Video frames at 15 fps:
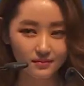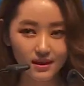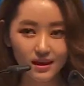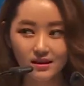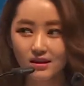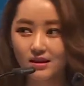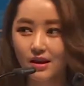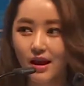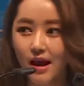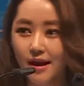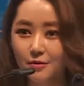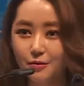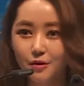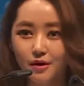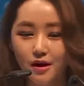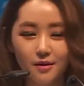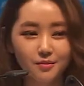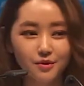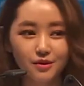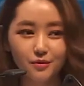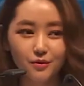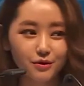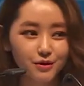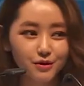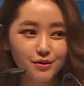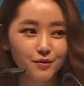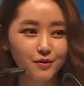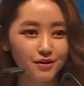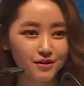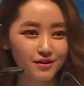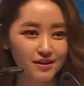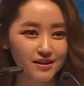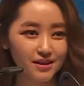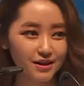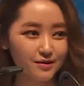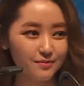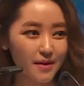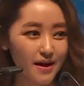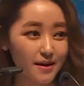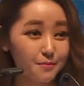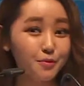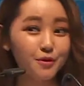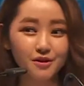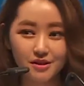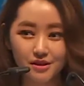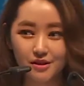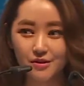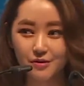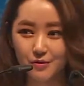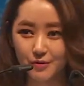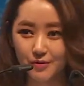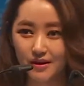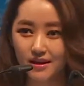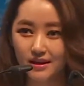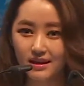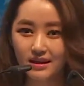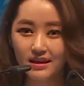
today I, I just wanted to share my personal story.